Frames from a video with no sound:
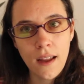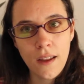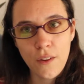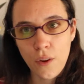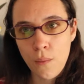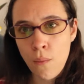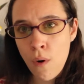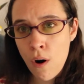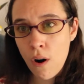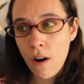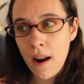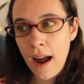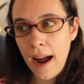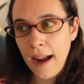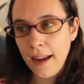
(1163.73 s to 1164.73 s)
The
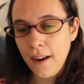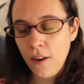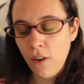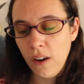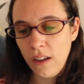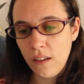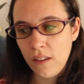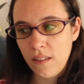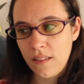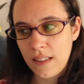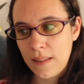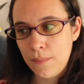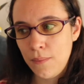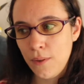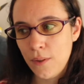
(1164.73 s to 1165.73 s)
more I go into
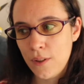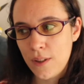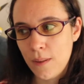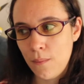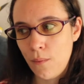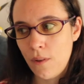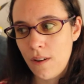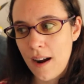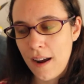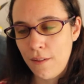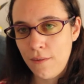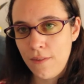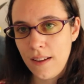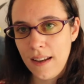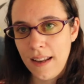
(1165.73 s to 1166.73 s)
this book, the more I
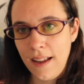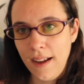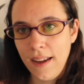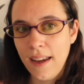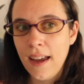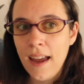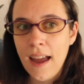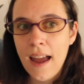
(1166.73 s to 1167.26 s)
feel like